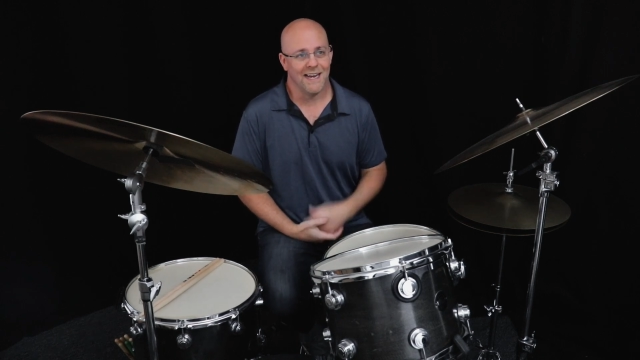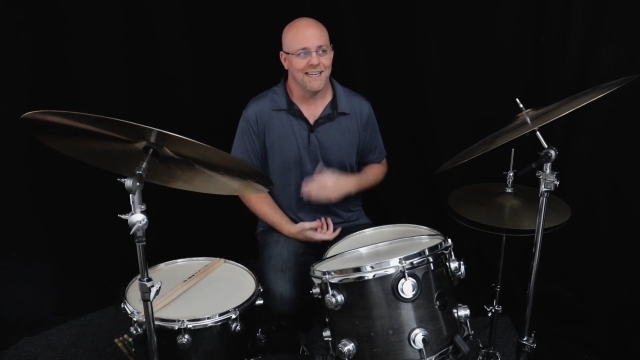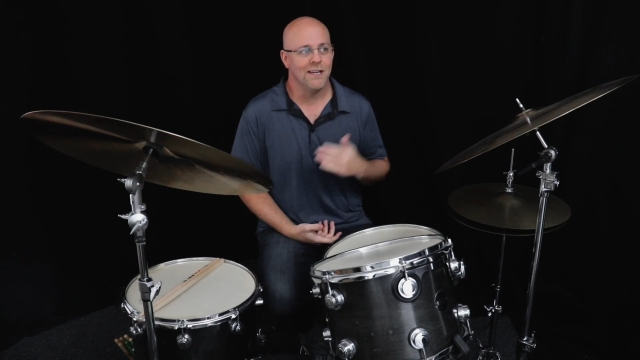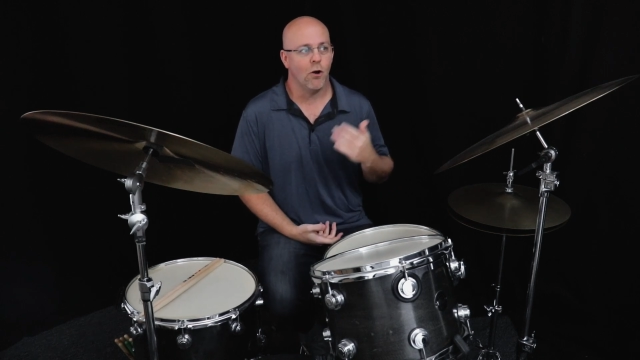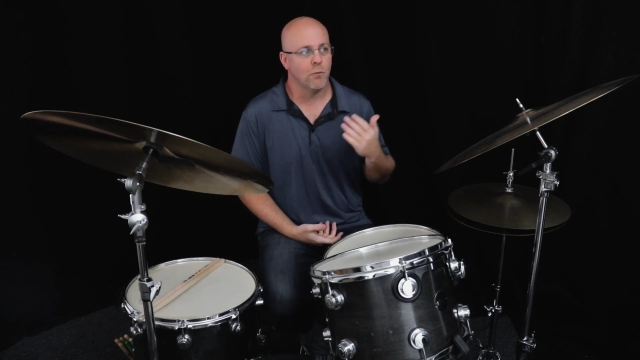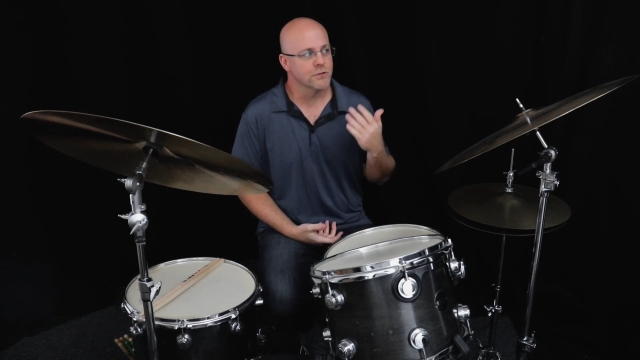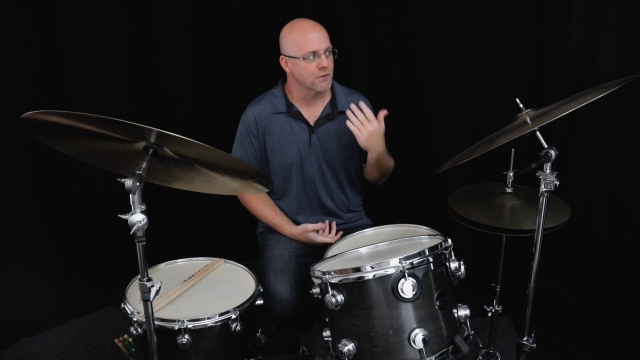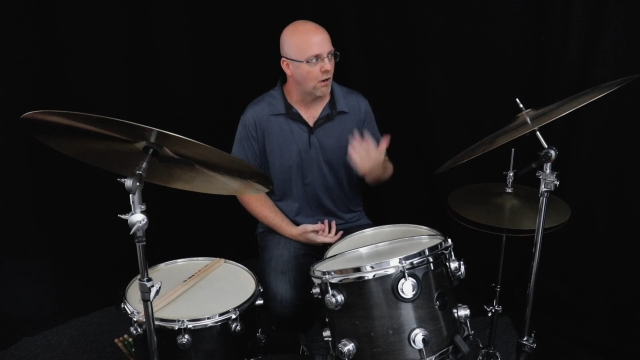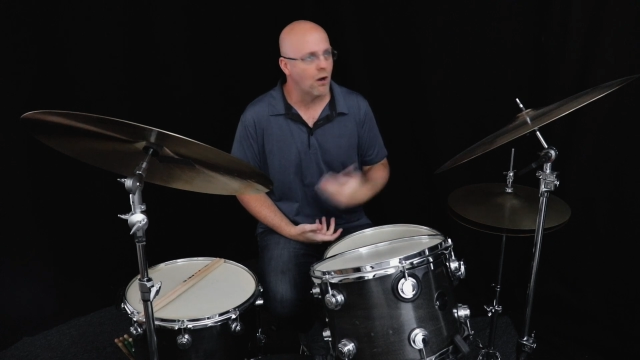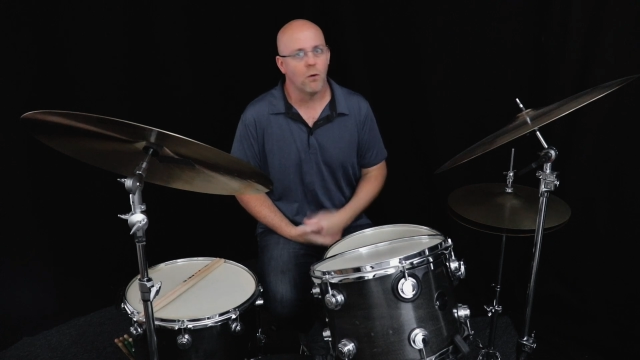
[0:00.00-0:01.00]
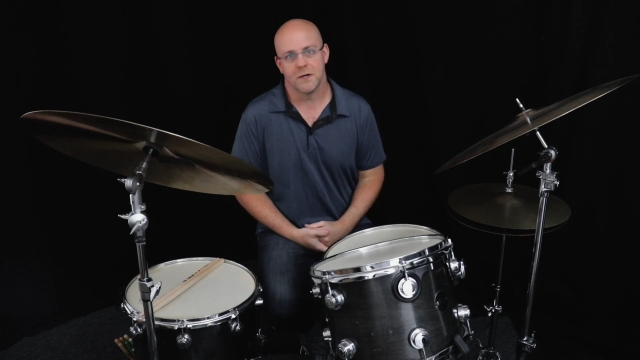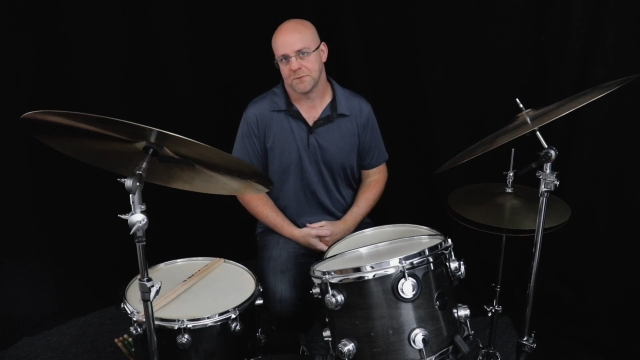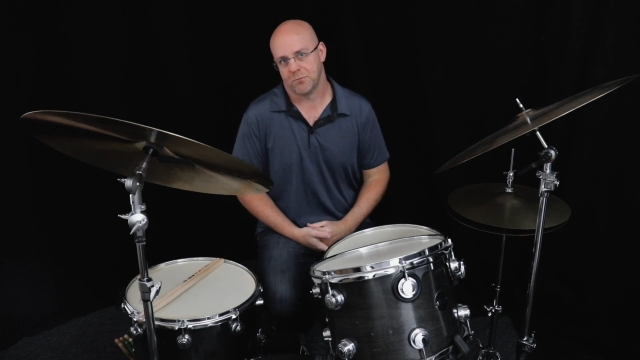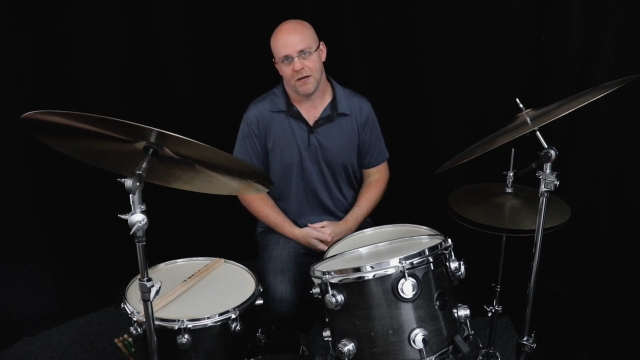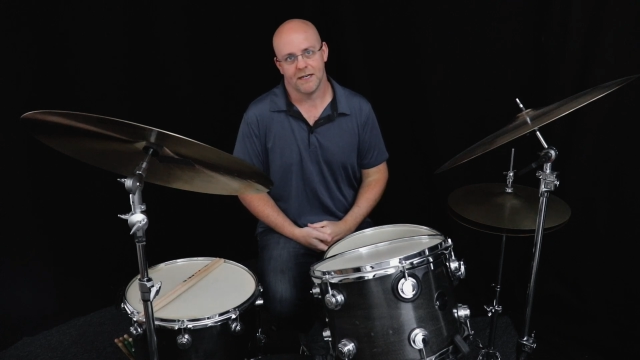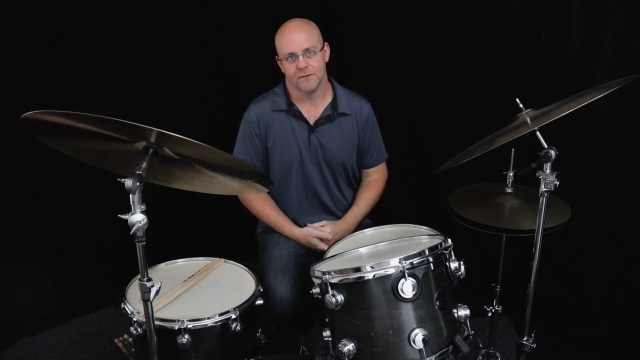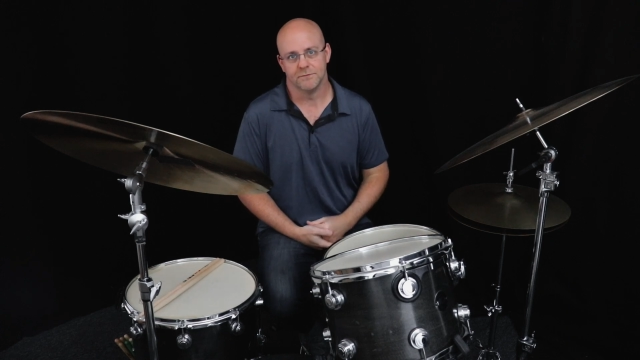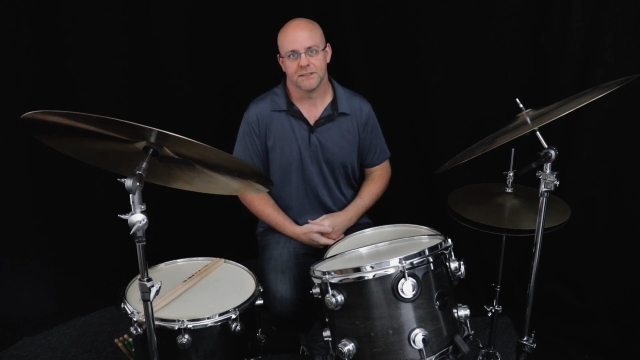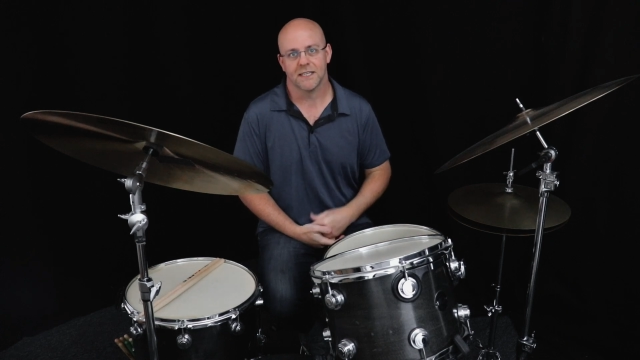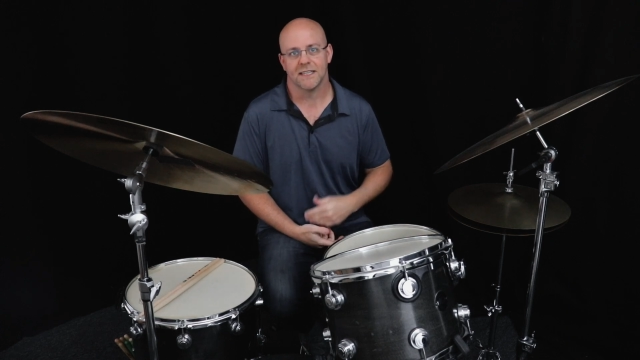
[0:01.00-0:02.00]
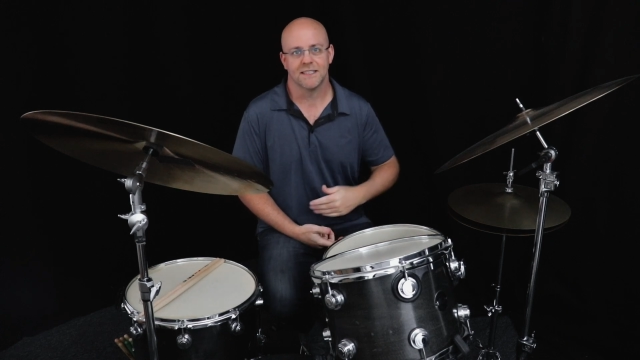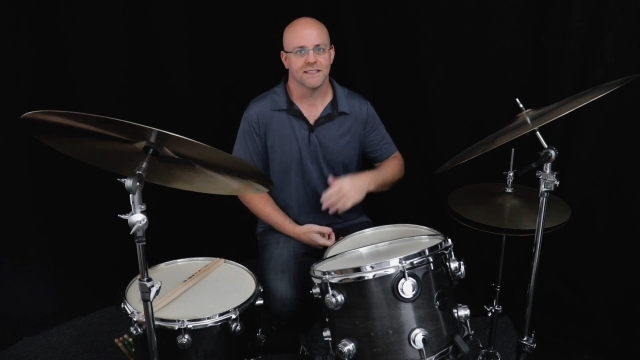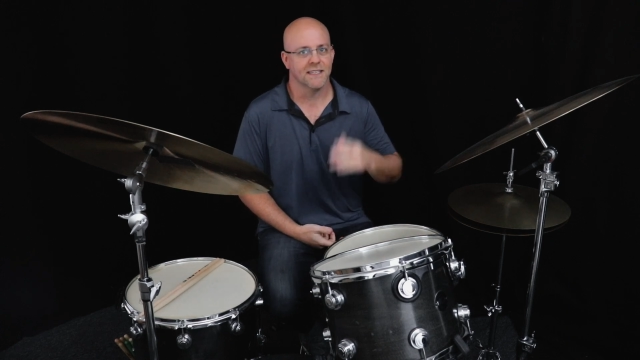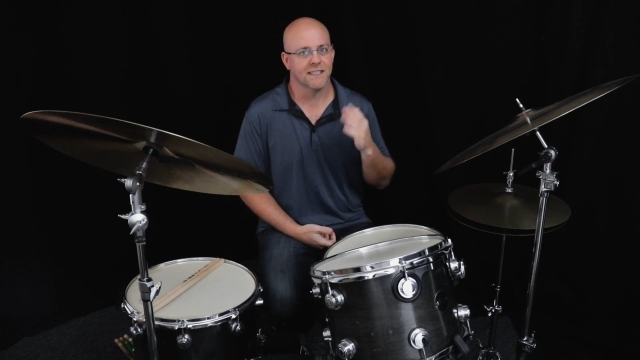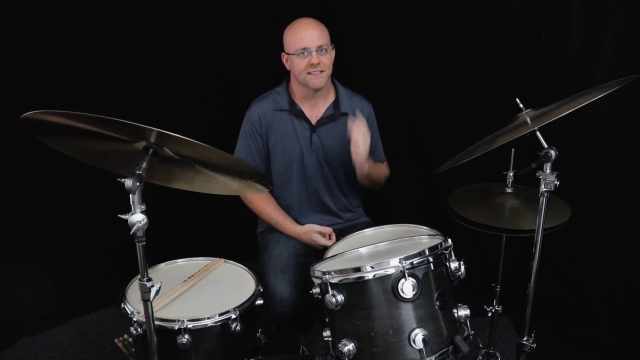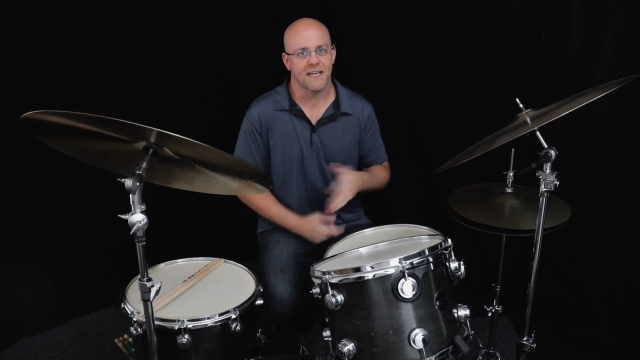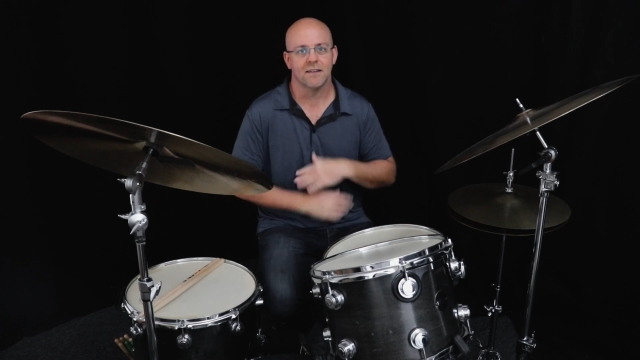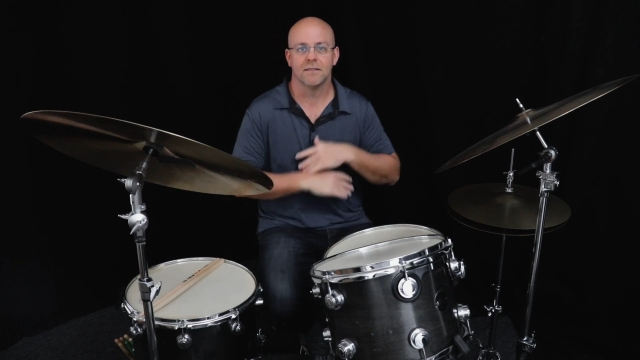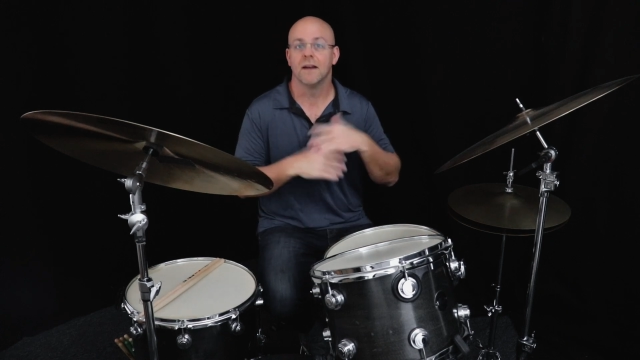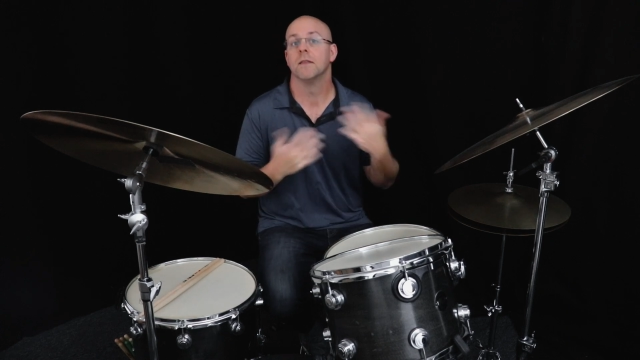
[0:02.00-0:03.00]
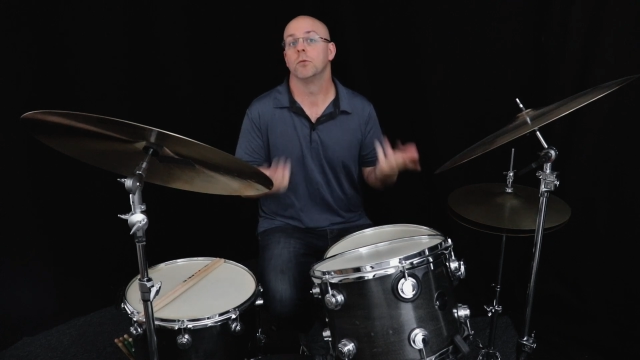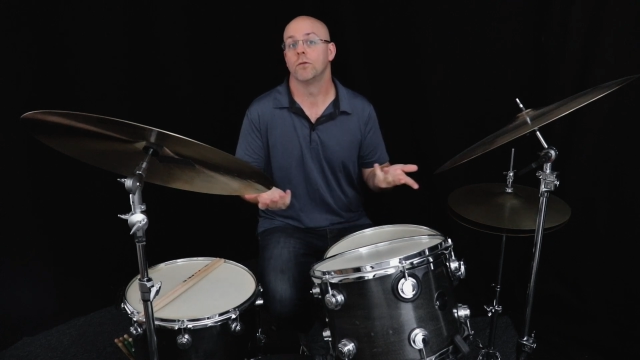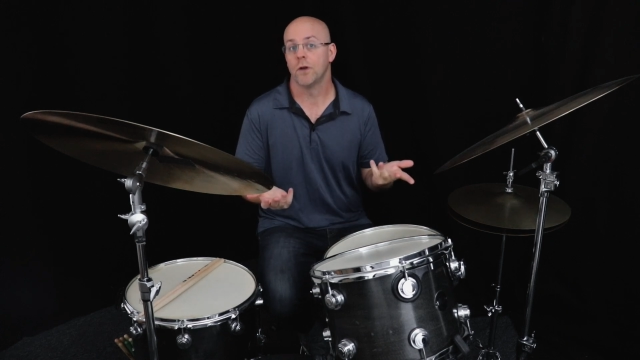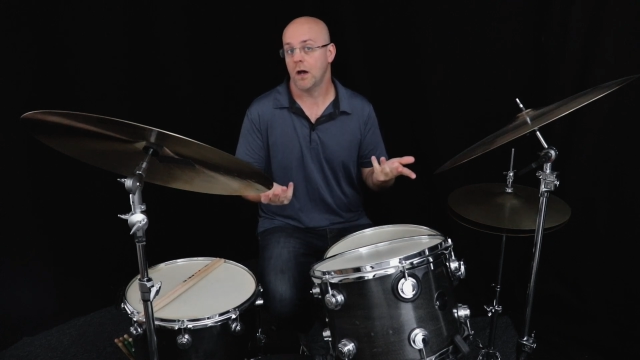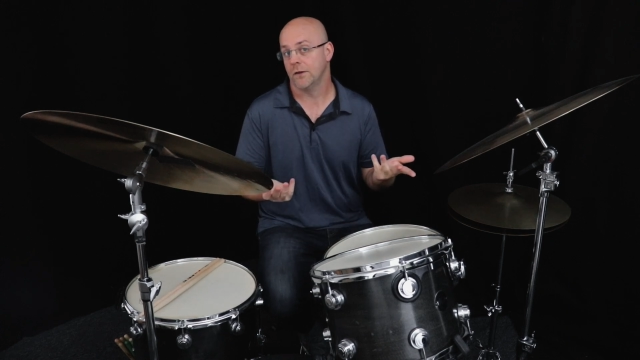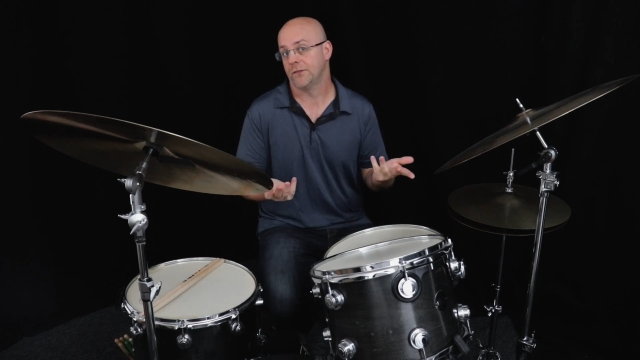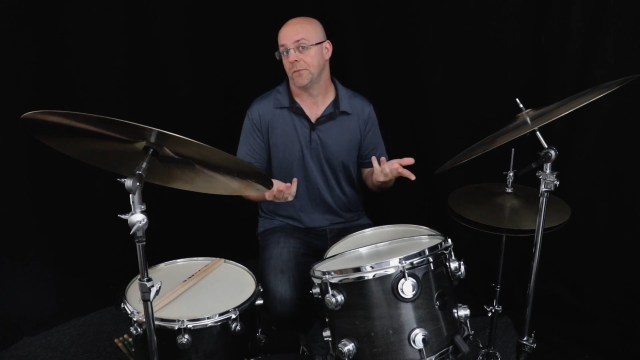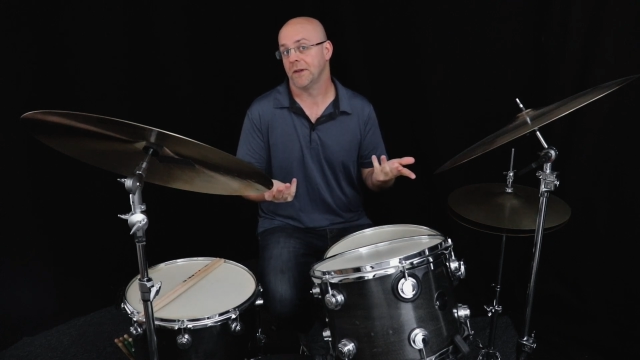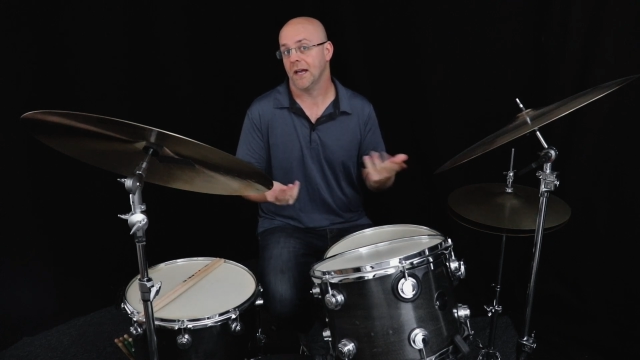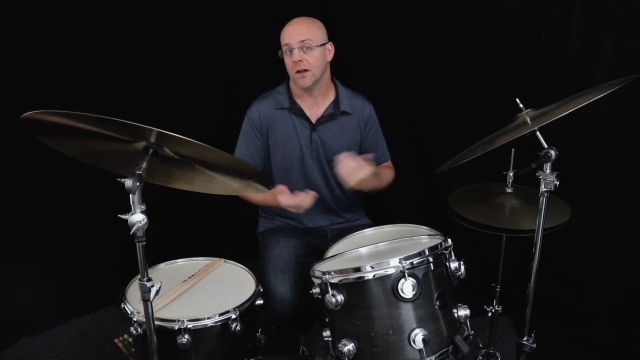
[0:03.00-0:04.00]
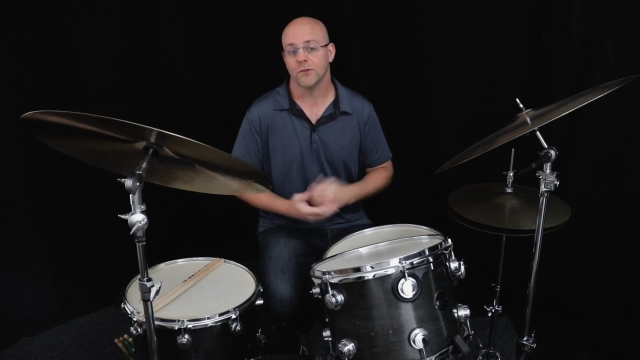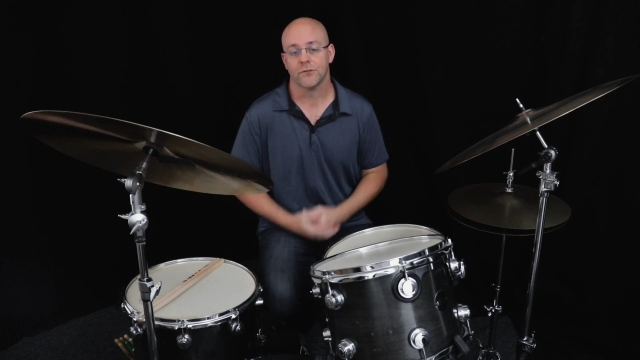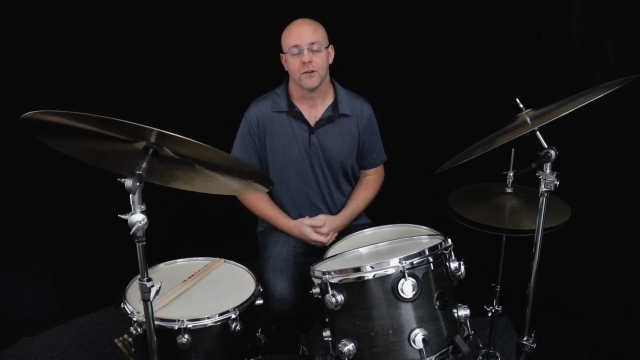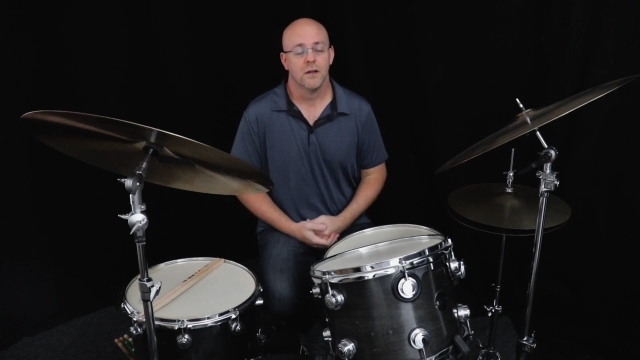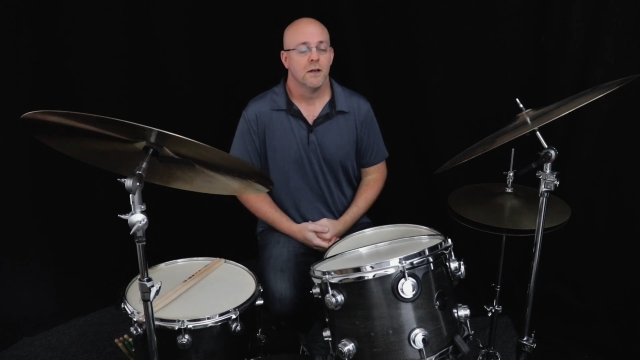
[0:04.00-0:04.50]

He almost always played it and then moved on to something else.